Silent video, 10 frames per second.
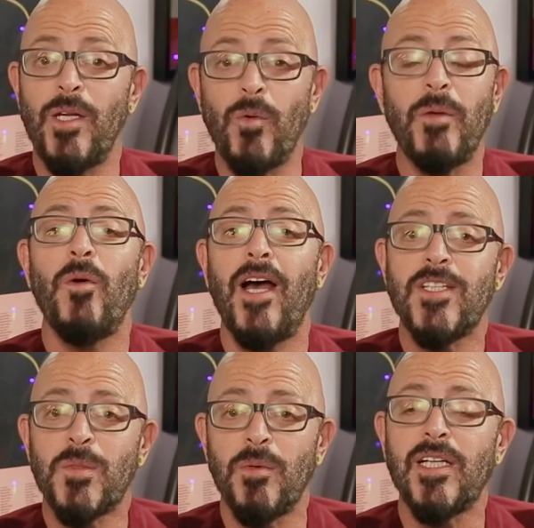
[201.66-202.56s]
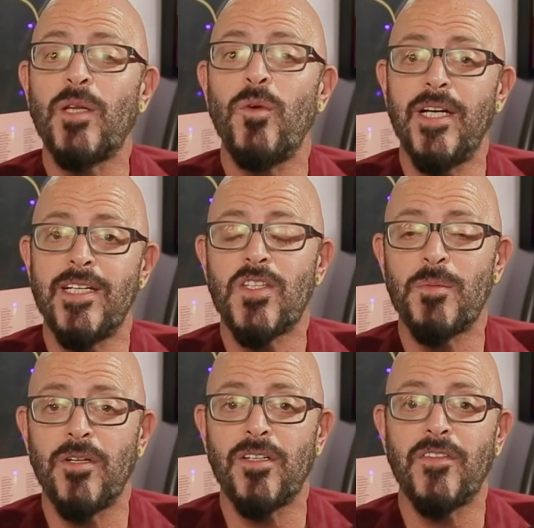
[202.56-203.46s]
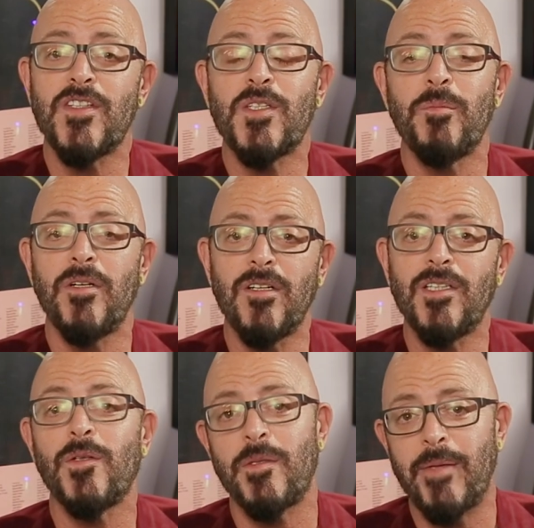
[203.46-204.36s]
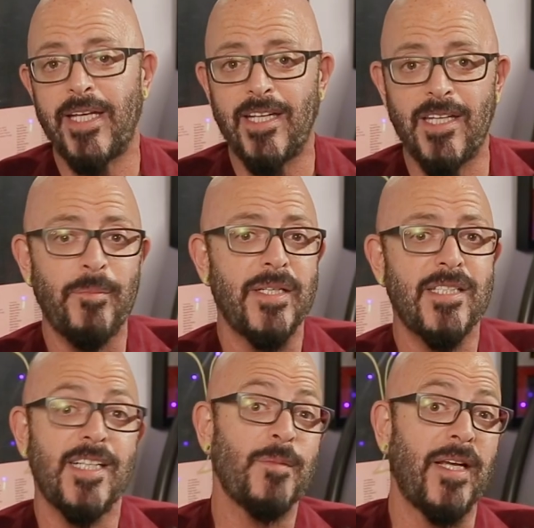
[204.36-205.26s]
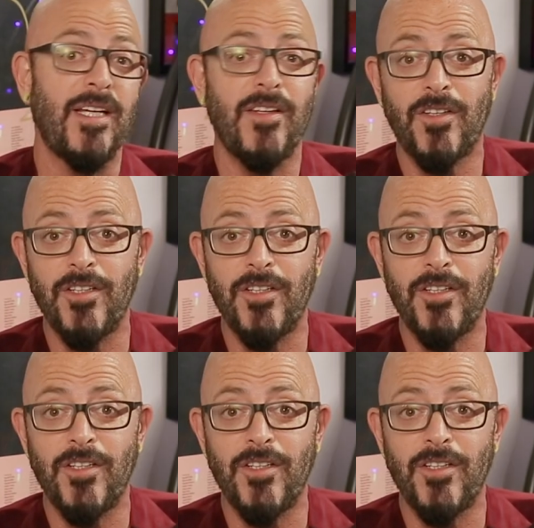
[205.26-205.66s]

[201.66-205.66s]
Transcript: anyway, why smurgling? What is smurgle? The smurgle, or the making of the biscuits, making the